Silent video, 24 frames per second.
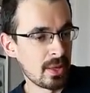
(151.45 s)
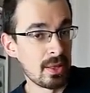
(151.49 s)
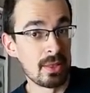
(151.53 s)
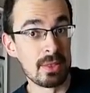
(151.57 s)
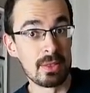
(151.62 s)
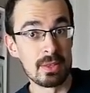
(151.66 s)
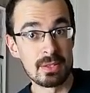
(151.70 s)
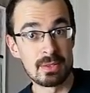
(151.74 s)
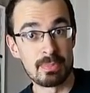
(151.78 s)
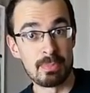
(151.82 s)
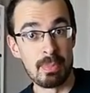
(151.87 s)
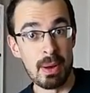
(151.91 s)

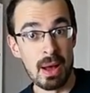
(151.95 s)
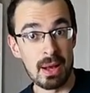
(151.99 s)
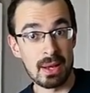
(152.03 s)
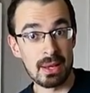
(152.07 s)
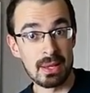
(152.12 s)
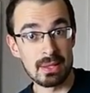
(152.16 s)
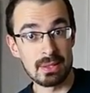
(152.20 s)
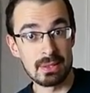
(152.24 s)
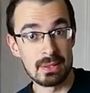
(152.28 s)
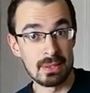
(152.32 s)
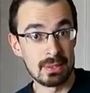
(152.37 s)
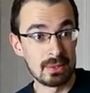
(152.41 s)

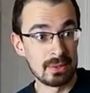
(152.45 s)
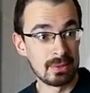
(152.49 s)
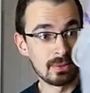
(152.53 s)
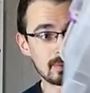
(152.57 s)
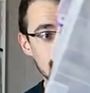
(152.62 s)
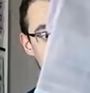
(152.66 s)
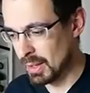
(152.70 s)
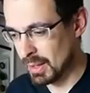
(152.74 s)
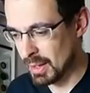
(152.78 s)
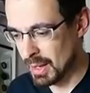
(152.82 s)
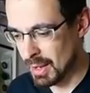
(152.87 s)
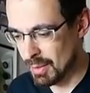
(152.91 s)
bucket
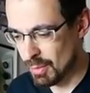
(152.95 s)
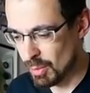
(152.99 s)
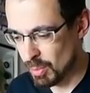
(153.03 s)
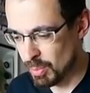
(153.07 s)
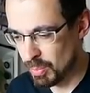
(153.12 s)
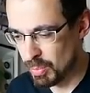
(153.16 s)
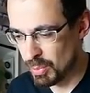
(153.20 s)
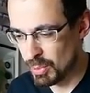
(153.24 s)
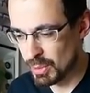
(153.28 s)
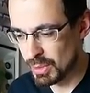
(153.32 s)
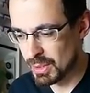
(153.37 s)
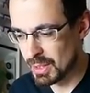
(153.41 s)
and I will
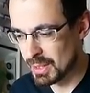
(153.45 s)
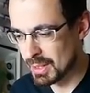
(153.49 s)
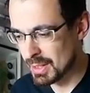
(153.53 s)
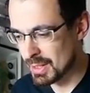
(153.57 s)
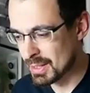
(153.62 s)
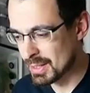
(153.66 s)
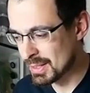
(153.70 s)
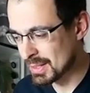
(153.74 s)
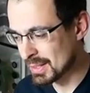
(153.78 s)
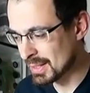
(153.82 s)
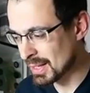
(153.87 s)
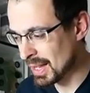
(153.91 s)
put it
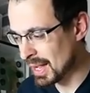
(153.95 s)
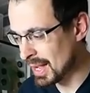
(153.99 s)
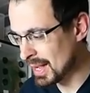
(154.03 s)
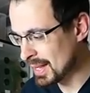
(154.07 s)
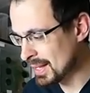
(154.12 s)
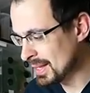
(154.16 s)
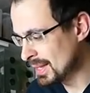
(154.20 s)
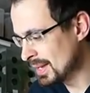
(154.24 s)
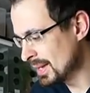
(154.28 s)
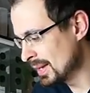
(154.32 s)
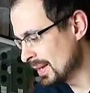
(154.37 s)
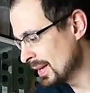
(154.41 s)

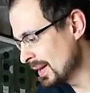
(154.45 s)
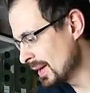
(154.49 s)
inside